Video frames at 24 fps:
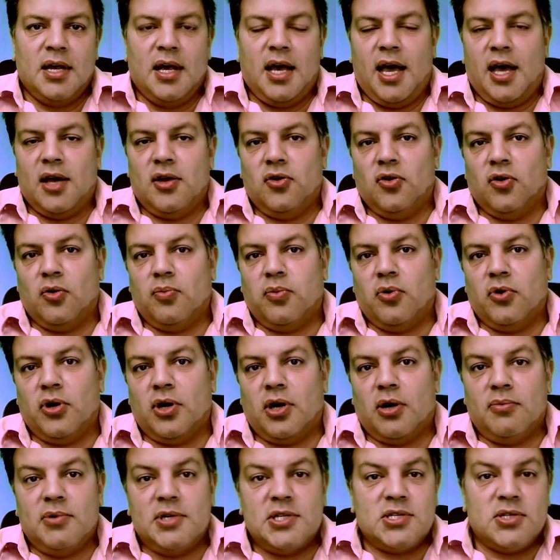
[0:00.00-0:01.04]
At no point
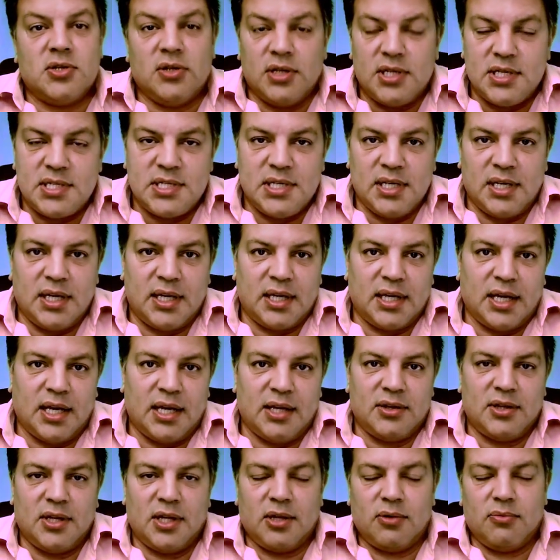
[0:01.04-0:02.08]
are we soliciting
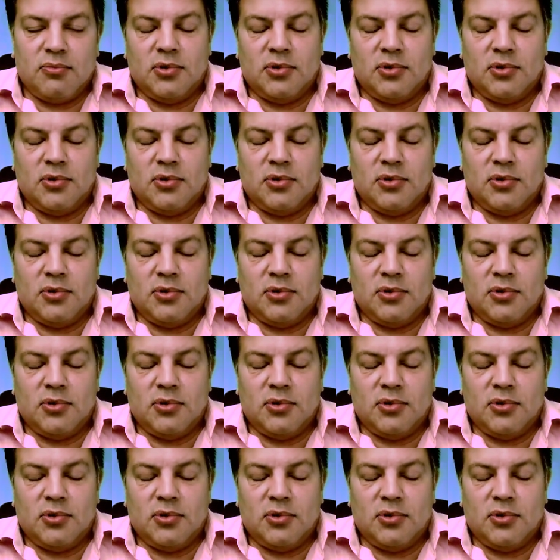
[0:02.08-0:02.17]
anything.